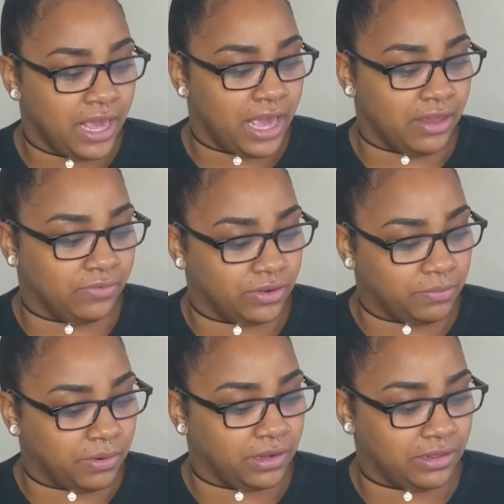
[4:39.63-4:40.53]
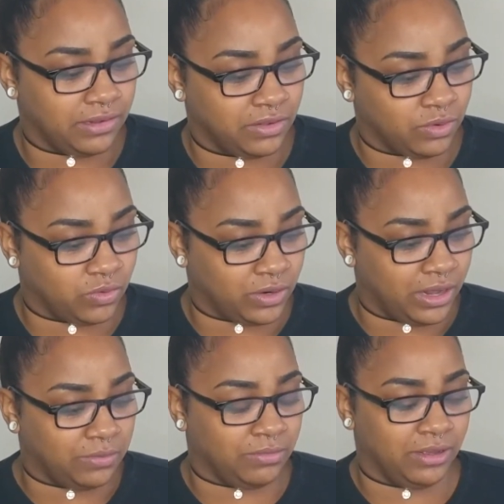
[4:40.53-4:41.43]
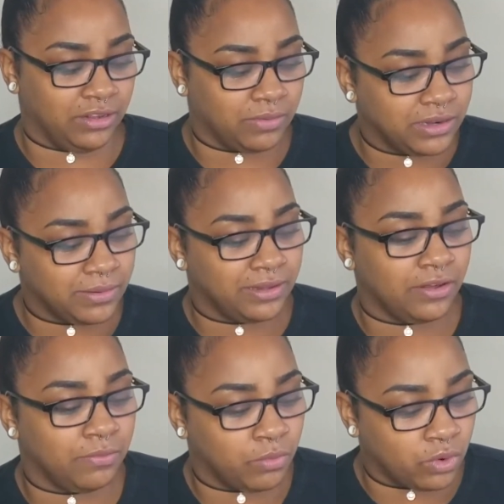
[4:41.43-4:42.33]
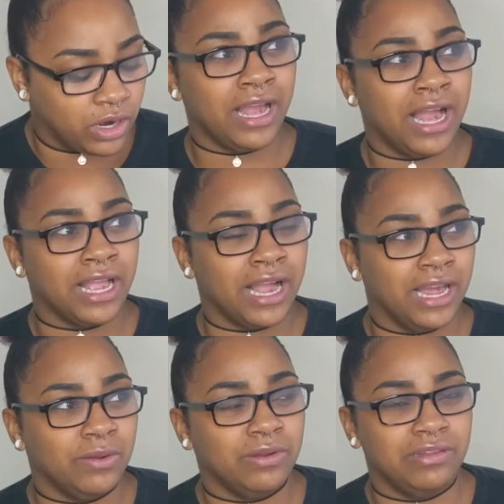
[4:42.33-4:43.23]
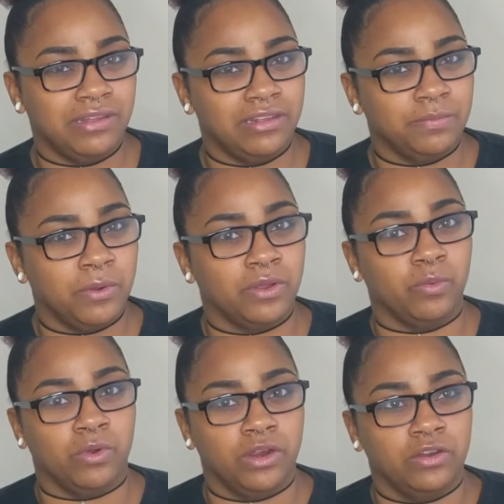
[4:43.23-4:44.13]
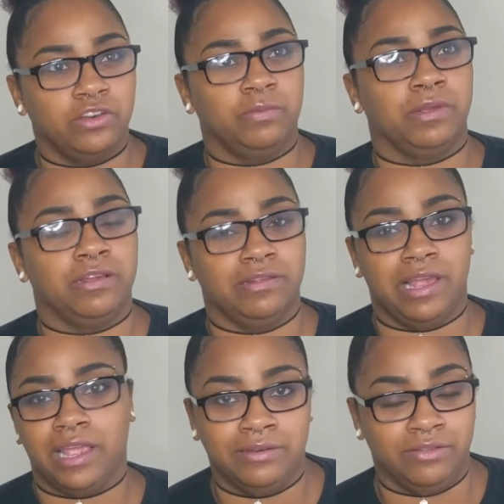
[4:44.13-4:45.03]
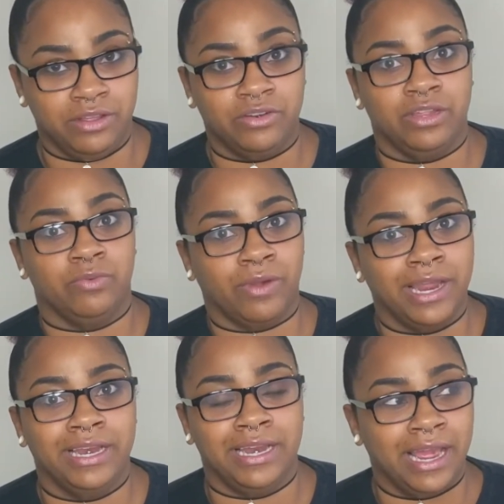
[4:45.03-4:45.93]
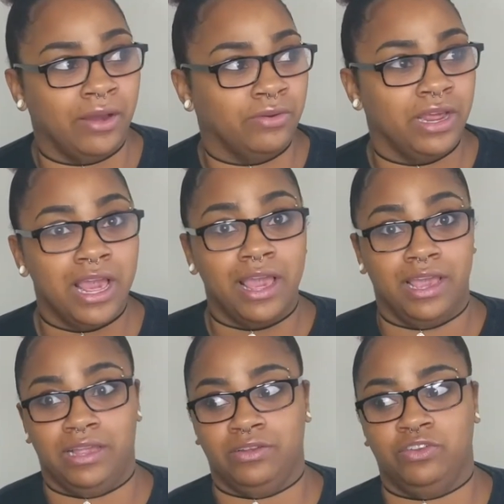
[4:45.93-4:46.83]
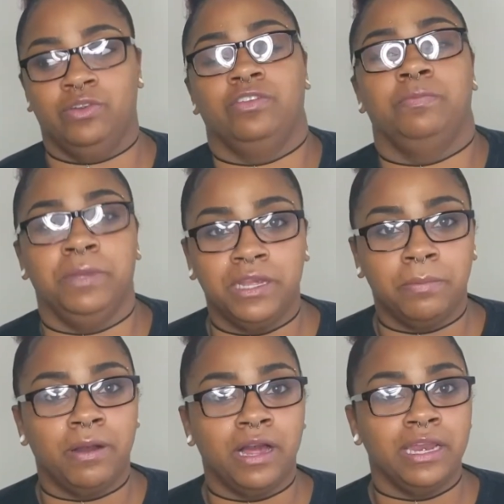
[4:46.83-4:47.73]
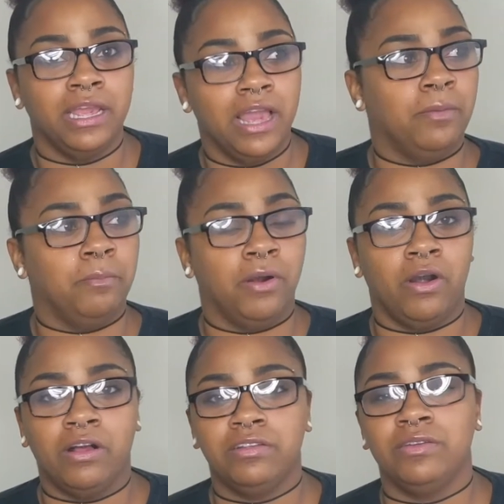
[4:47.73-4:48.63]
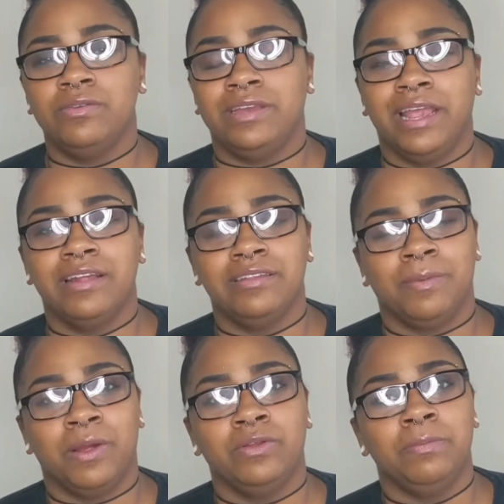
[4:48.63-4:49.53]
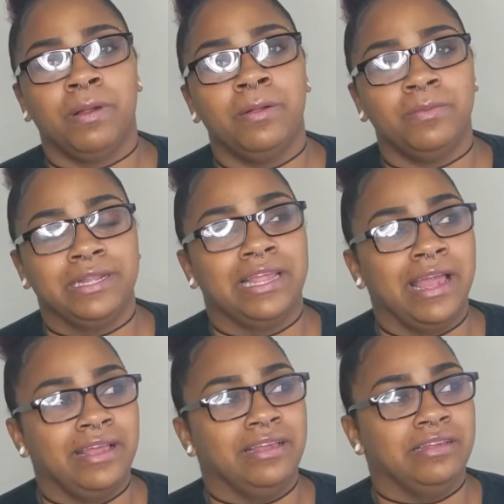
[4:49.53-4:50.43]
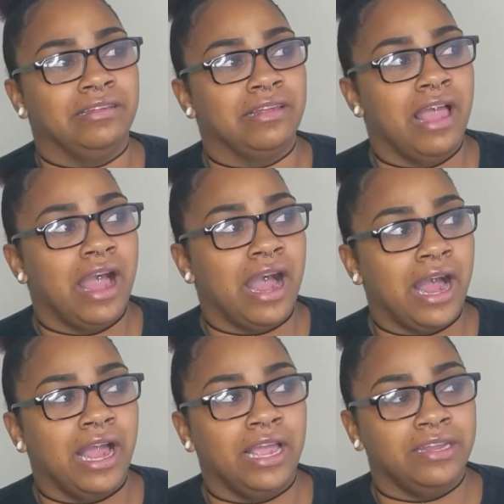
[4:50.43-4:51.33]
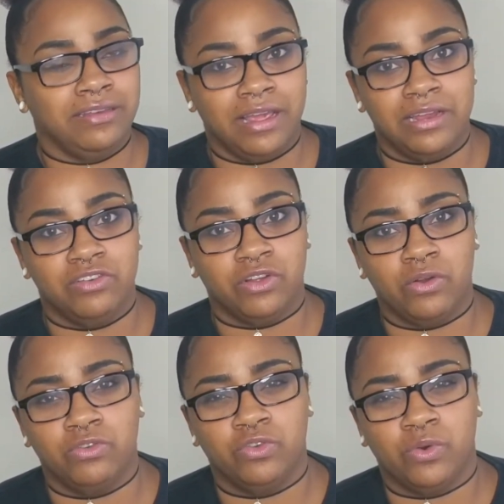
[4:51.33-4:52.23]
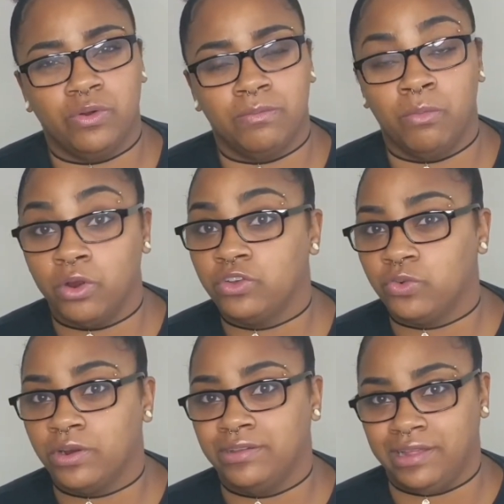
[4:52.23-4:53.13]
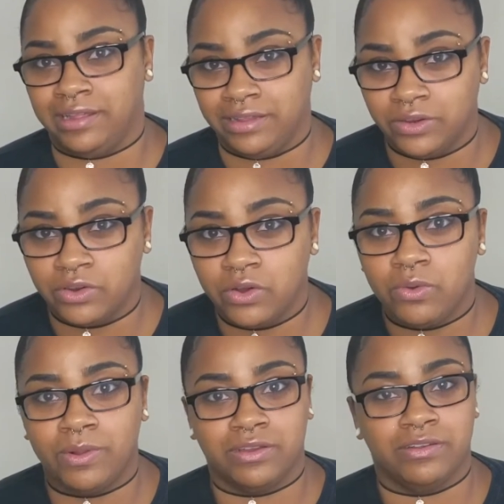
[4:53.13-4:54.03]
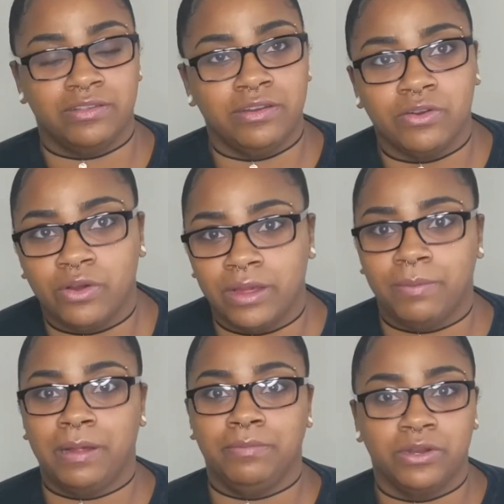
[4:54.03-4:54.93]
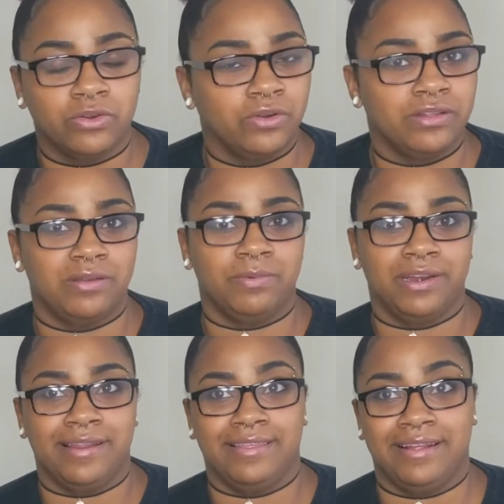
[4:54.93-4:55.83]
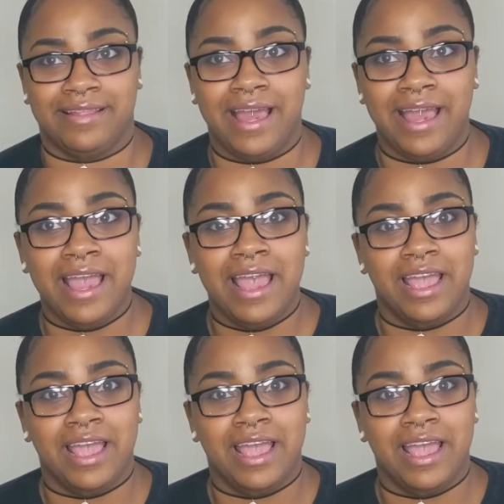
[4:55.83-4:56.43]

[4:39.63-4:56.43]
And for the part that says which one helps me express myself more, I kind of want to say spoken word just because, like, literally write it down and, speak upon it. But also dance, my only problem with that is I tend to go more towards like lyrical, whether it's lyrical hip-hop, lyrical contemporary, anything like that.